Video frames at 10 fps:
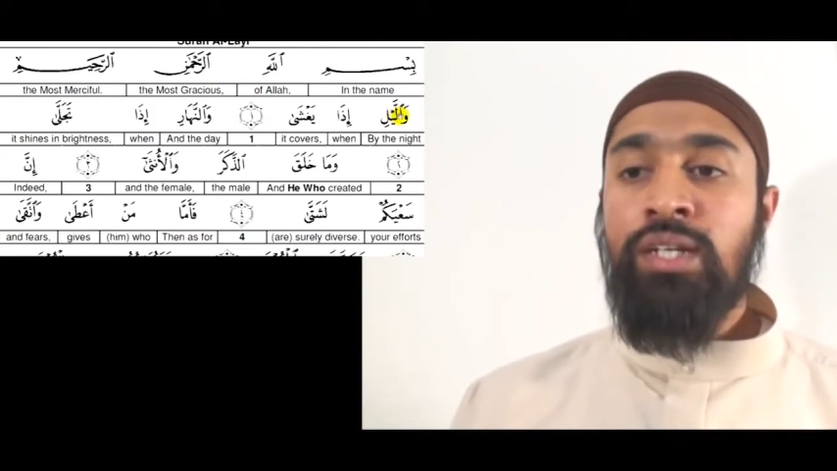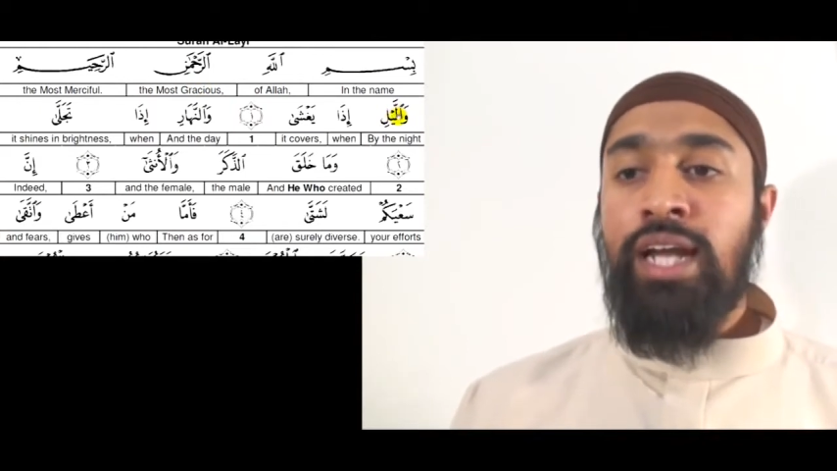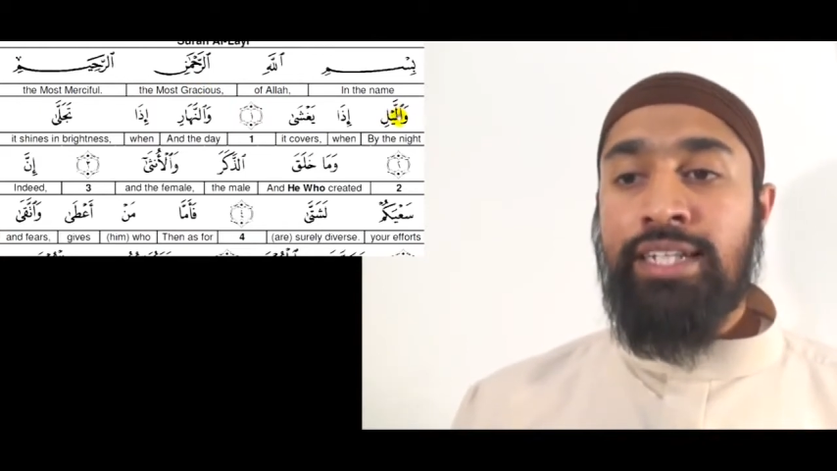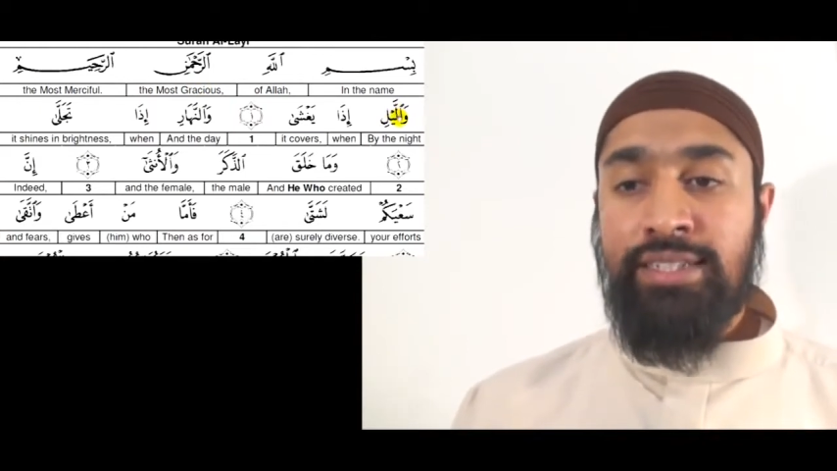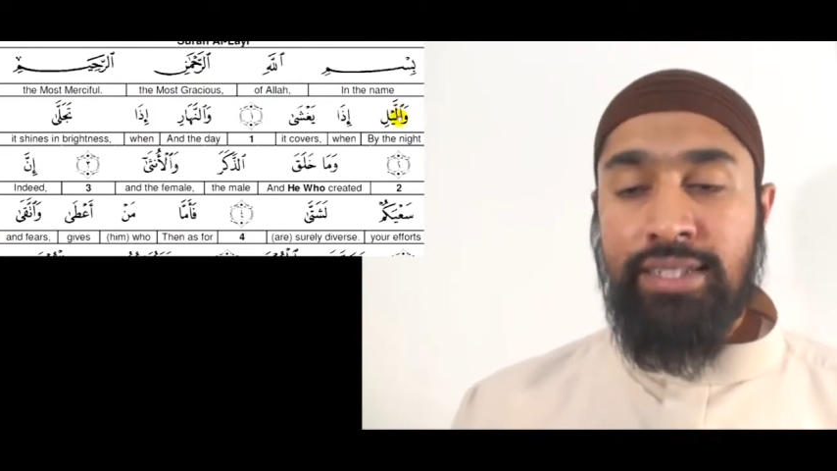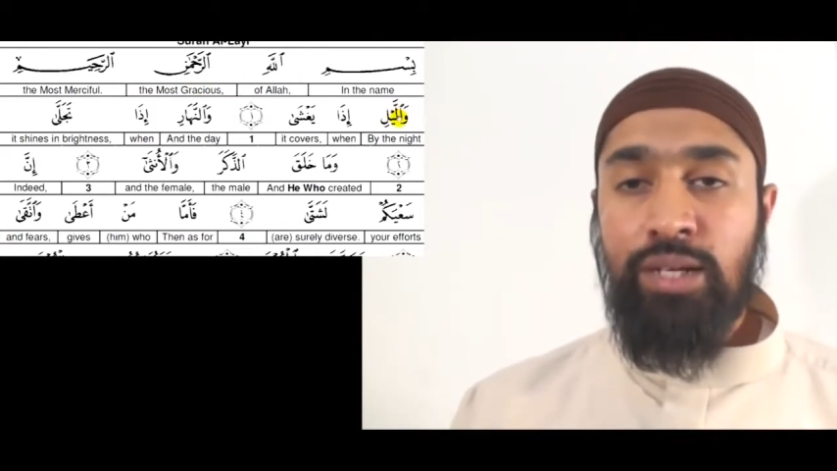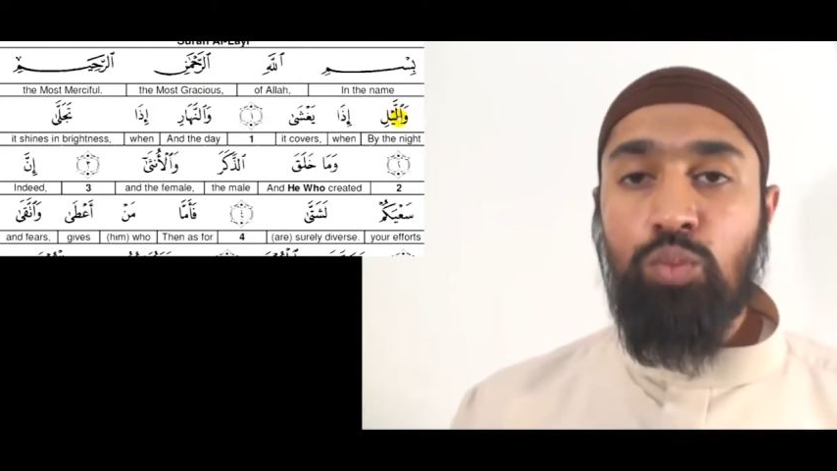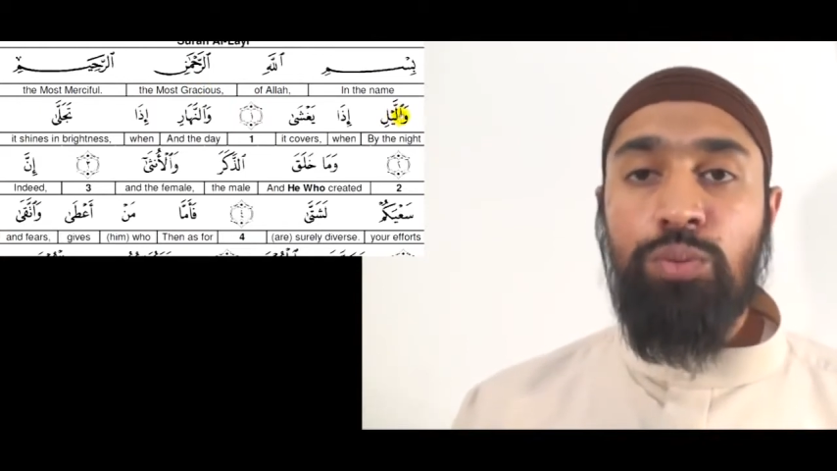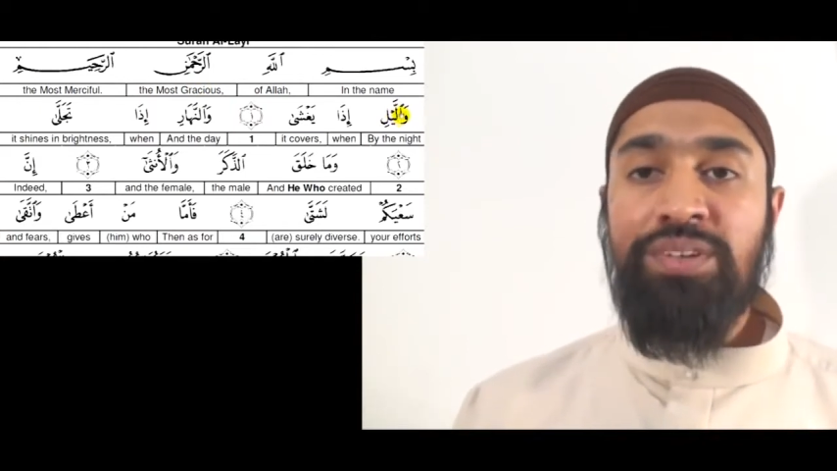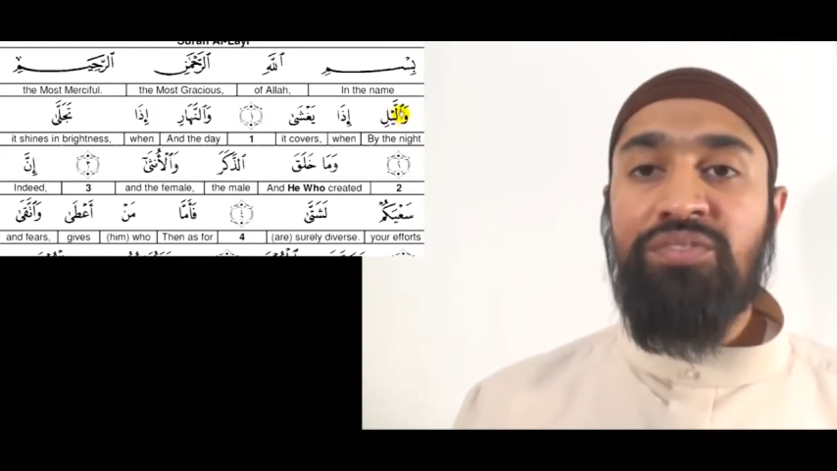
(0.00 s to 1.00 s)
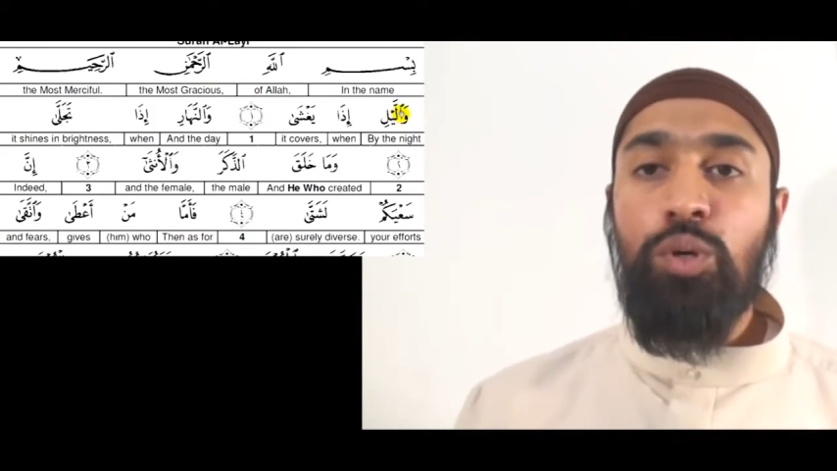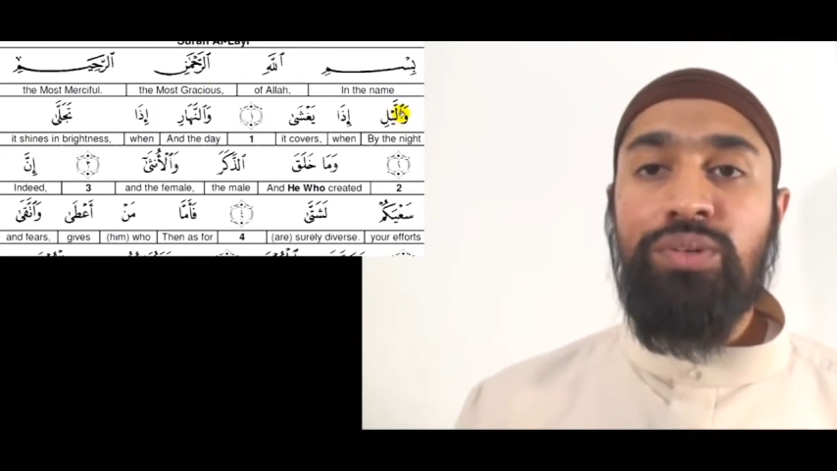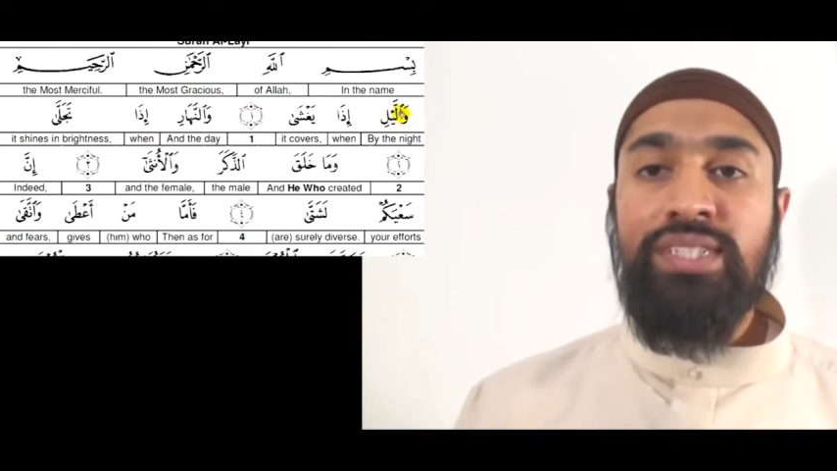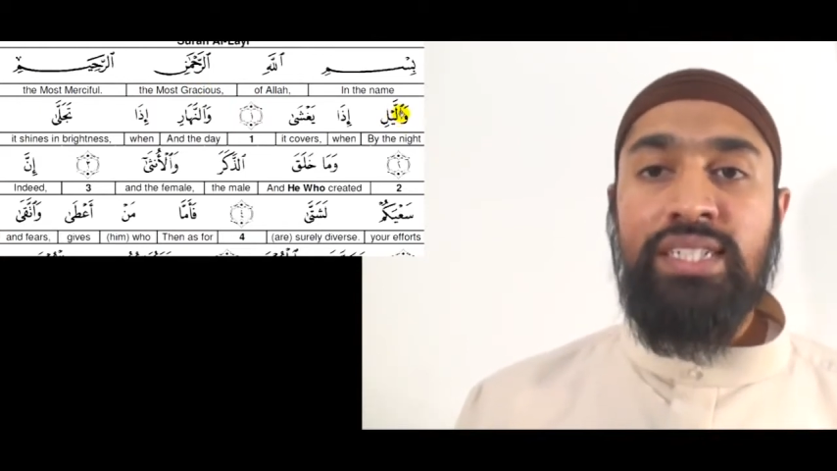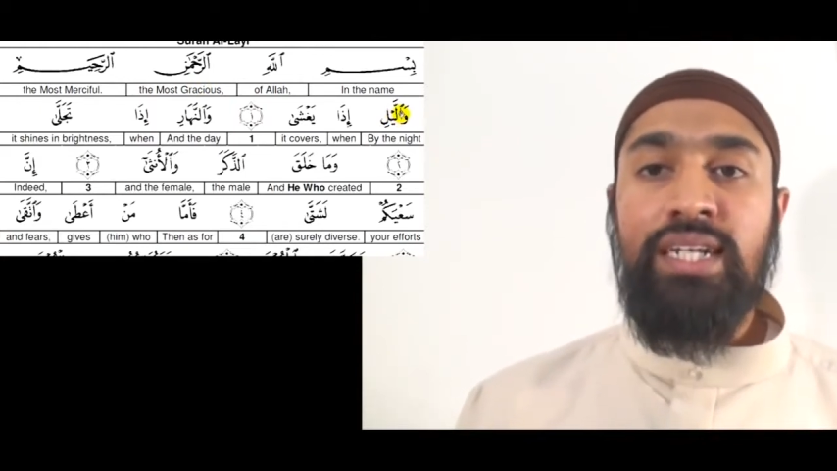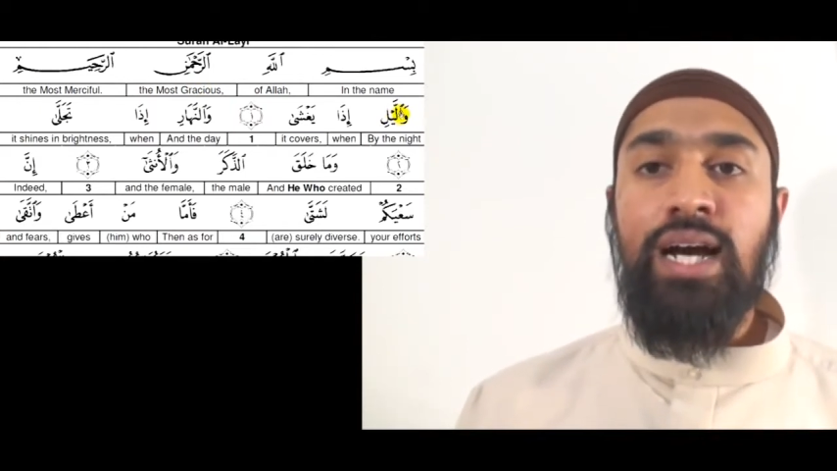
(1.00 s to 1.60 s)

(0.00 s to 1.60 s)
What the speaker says: And today we'll be focusing